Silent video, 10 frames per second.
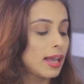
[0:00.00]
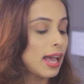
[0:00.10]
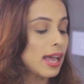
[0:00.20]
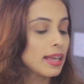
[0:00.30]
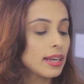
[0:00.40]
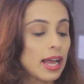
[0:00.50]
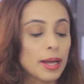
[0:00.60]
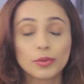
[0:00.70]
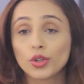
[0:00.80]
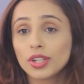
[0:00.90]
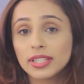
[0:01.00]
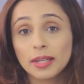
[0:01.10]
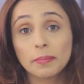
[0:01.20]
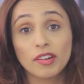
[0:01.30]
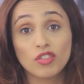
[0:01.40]
And I'm going to
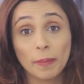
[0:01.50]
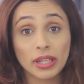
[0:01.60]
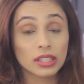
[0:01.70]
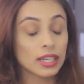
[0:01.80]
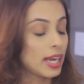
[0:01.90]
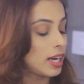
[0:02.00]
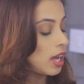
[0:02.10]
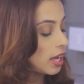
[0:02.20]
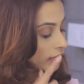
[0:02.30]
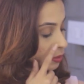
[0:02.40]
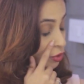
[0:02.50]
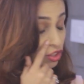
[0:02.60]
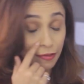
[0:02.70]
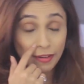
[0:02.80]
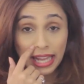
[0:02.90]
take my Remington hair iron, which
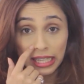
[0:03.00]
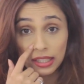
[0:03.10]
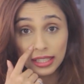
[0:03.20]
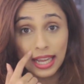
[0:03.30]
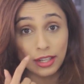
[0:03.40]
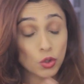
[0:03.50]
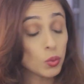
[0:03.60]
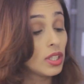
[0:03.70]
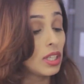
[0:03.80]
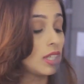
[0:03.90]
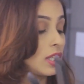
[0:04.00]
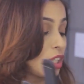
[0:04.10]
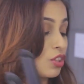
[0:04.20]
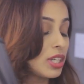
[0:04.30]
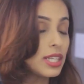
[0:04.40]
is a flat iron at 230
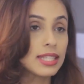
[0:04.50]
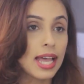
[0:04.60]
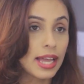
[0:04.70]
degrees,